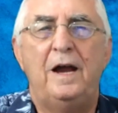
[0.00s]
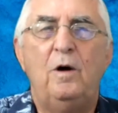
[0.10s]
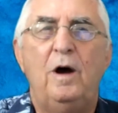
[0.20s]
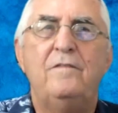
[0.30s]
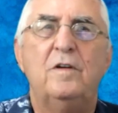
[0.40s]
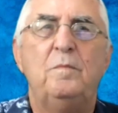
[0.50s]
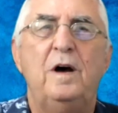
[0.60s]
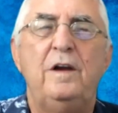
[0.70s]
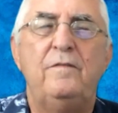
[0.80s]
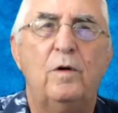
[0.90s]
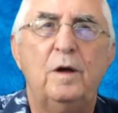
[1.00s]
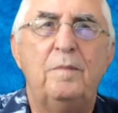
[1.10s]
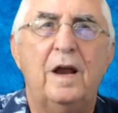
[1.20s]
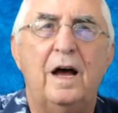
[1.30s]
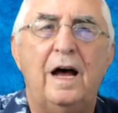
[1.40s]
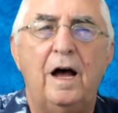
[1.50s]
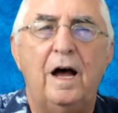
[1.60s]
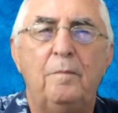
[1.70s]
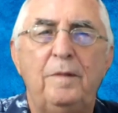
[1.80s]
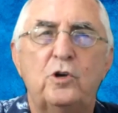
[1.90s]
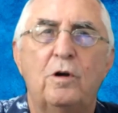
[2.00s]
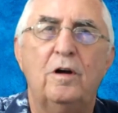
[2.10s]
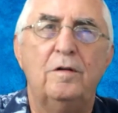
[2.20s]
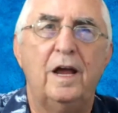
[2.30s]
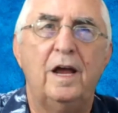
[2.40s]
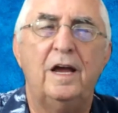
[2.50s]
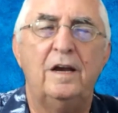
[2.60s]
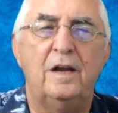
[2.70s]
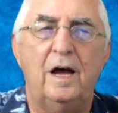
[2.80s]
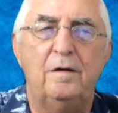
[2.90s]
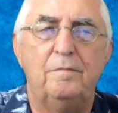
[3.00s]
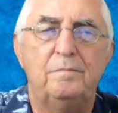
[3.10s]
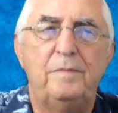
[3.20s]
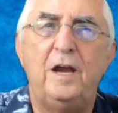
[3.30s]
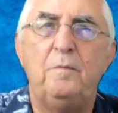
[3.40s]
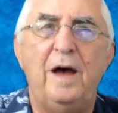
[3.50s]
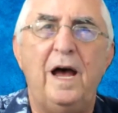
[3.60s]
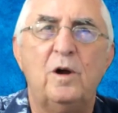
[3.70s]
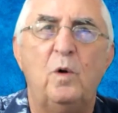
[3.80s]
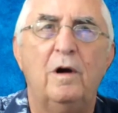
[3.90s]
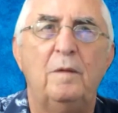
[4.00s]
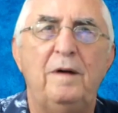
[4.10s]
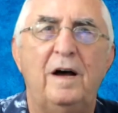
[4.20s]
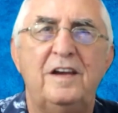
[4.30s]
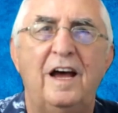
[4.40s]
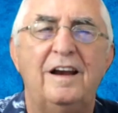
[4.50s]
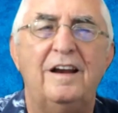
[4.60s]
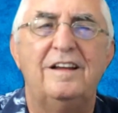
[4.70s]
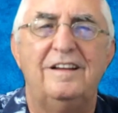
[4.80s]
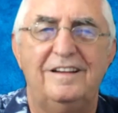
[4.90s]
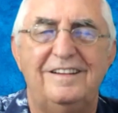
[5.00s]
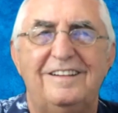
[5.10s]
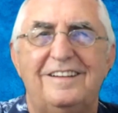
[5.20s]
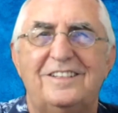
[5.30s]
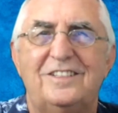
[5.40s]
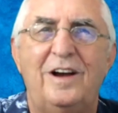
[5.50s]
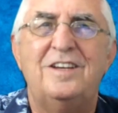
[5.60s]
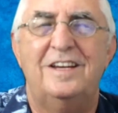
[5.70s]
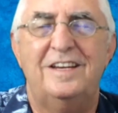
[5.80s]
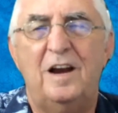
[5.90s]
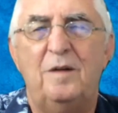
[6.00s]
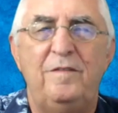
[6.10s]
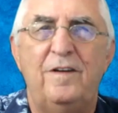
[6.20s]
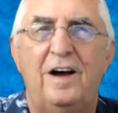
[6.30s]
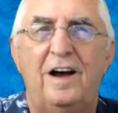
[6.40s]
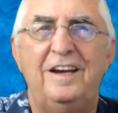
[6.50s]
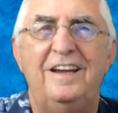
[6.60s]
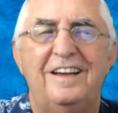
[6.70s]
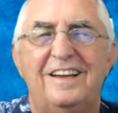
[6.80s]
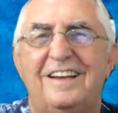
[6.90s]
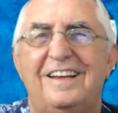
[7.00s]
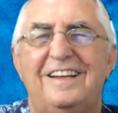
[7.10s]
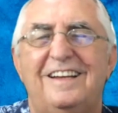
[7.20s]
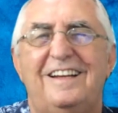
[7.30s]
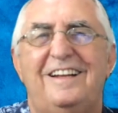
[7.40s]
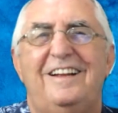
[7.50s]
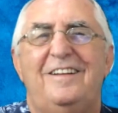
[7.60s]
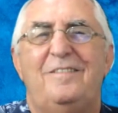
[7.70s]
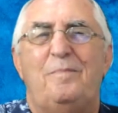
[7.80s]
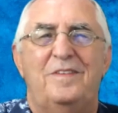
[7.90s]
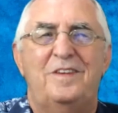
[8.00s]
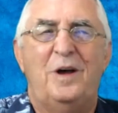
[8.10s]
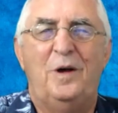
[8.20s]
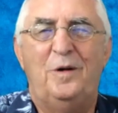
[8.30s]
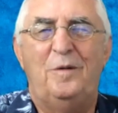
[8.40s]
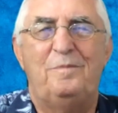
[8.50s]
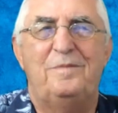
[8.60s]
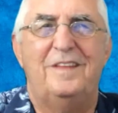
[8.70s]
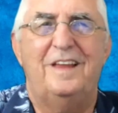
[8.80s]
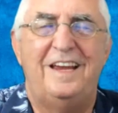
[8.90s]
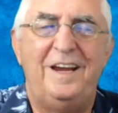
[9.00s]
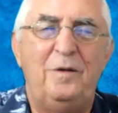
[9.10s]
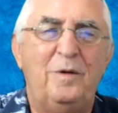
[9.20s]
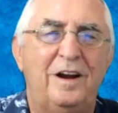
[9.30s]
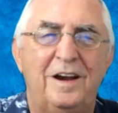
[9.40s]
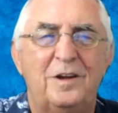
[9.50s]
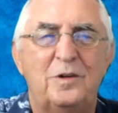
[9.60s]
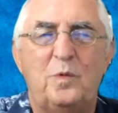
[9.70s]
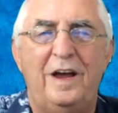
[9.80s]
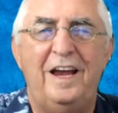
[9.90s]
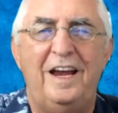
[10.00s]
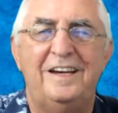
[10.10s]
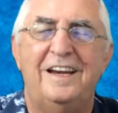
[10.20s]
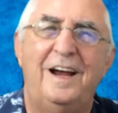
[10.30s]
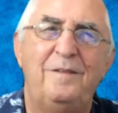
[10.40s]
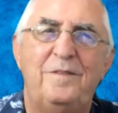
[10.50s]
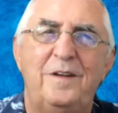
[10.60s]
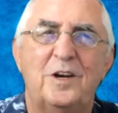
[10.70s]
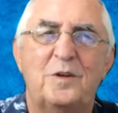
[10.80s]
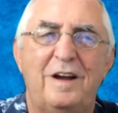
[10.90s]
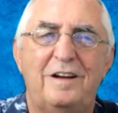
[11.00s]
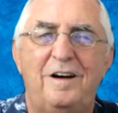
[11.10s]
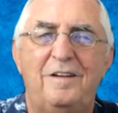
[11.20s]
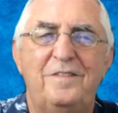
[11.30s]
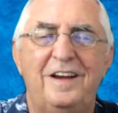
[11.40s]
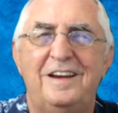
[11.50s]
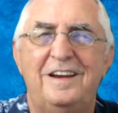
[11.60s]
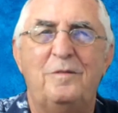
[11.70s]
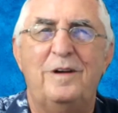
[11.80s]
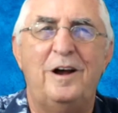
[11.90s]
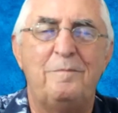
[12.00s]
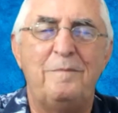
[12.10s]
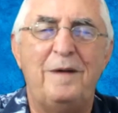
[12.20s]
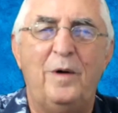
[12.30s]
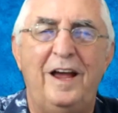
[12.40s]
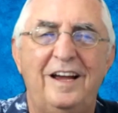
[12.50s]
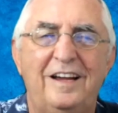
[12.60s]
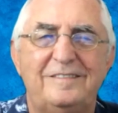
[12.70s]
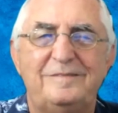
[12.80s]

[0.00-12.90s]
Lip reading: don't have your money for you, but I'll be sure and pay you back. Don't worry about that. So I said, that'll be fine. So he went on his way, and then I finished my coffee and then went on my way.